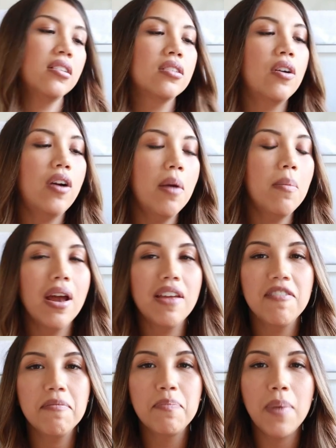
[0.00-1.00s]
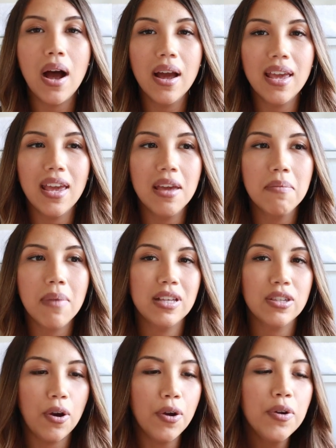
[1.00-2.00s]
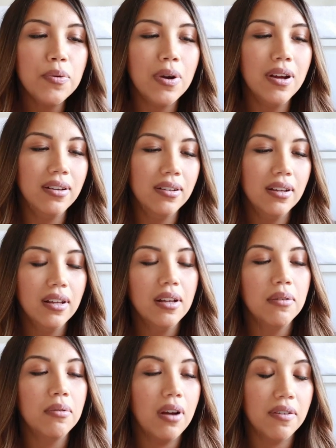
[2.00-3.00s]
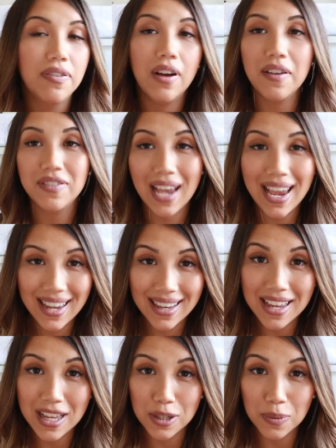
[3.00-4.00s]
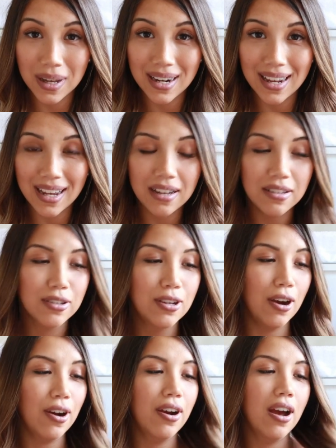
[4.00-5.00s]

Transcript: So I might even buy him his own. Well, I've, I've taken his one now, so